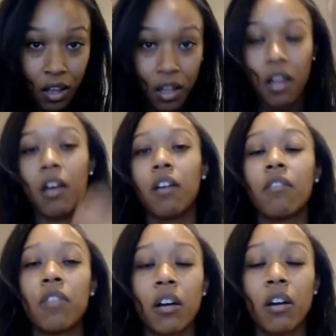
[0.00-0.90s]
of
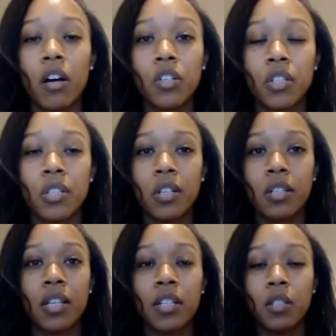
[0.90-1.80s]
that consciousness
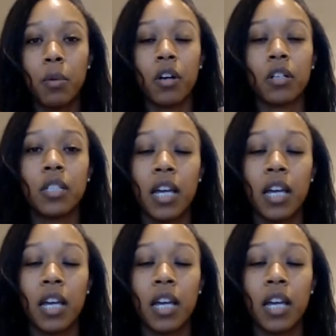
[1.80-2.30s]
that sparks and